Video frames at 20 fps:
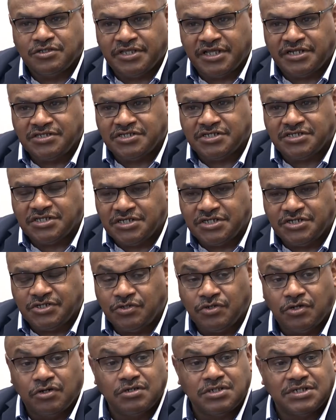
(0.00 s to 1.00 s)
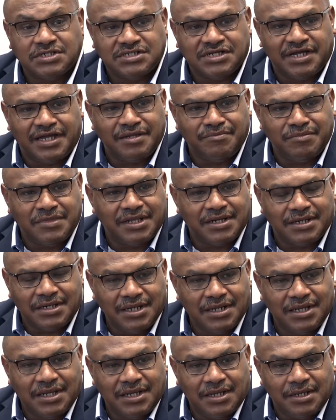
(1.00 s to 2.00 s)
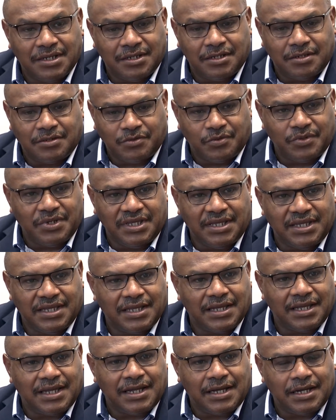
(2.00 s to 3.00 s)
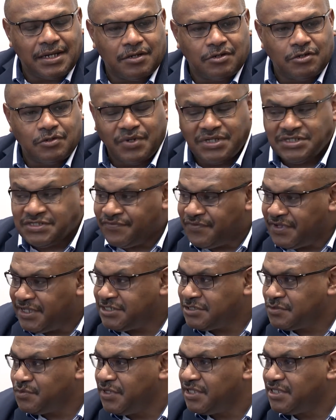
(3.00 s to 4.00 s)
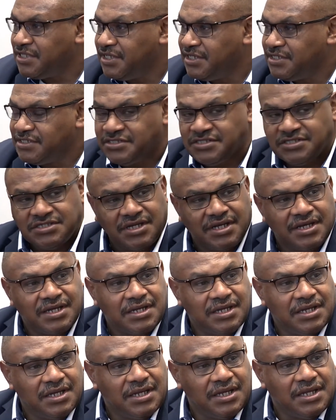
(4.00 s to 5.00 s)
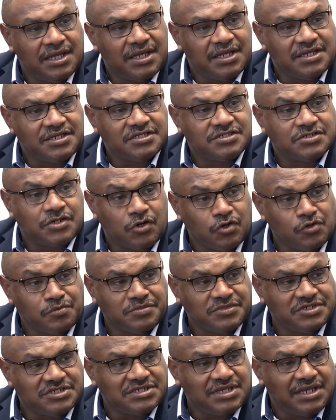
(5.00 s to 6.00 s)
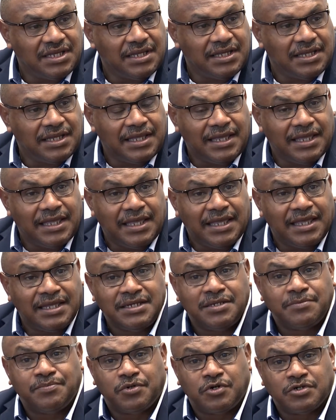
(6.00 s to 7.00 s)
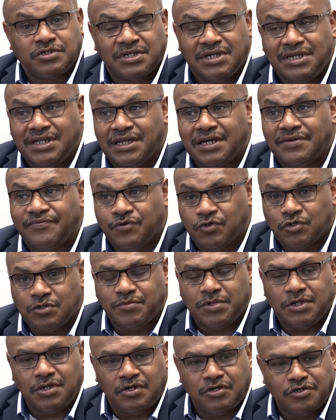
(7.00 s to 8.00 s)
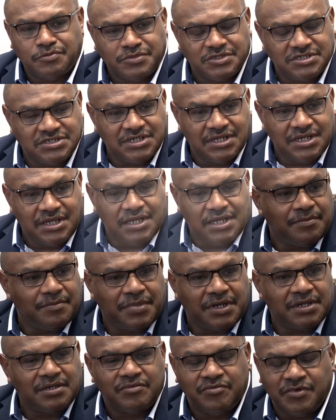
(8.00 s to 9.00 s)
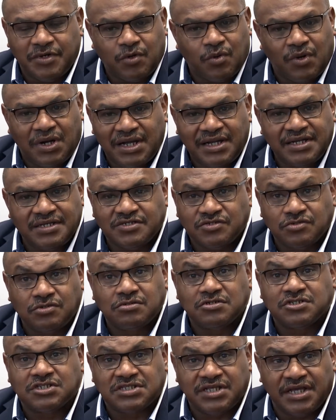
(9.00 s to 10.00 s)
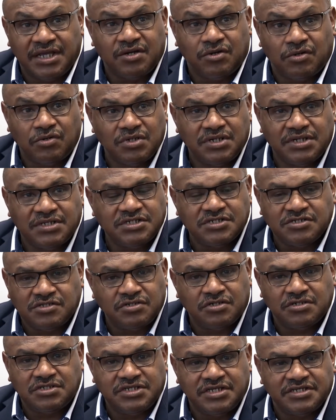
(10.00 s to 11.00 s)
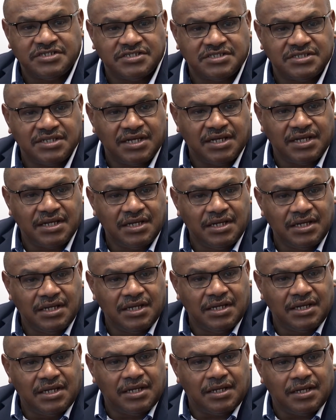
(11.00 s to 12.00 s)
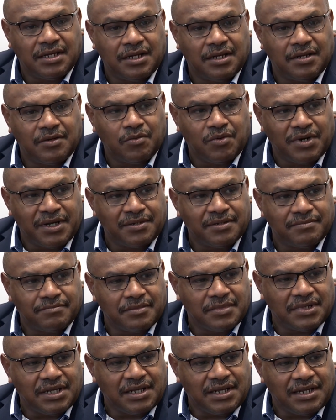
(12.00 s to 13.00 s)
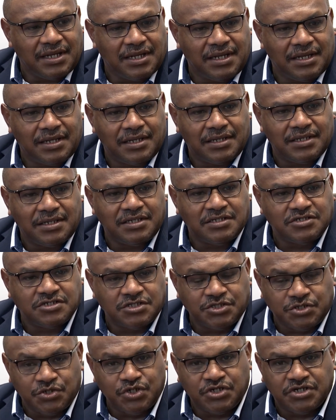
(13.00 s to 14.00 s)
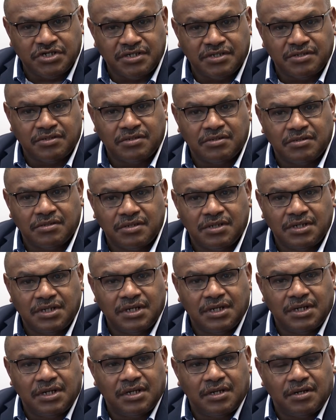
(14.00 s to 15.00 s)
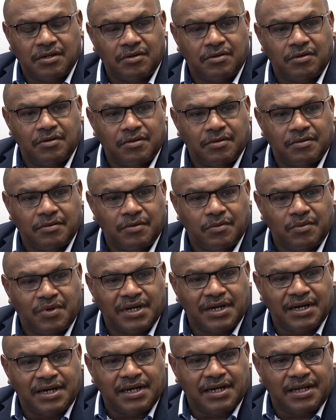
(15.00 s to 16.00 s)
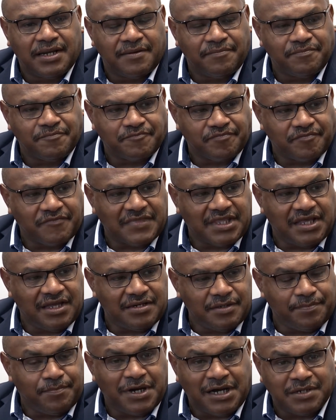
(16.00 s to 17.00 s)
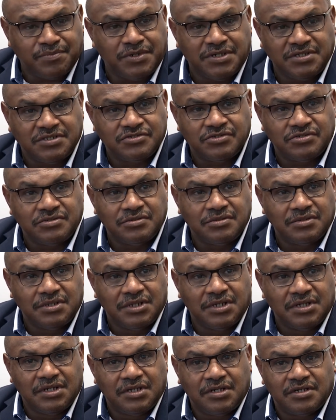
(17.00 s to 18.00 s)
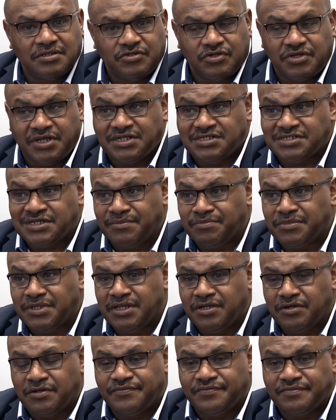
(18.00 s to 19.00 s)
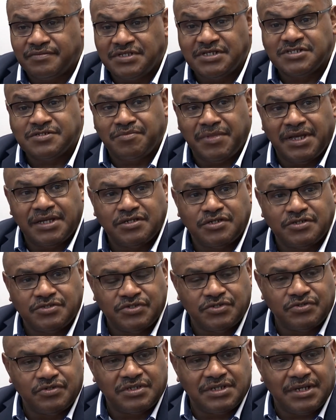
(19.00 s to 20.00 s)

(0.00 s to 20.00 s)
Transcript: contentious issue all the time that we are always faced with is homes, and importantly affordable homes. But it requires all stakeholders. It's not just one institution or one department to get something of this magnitude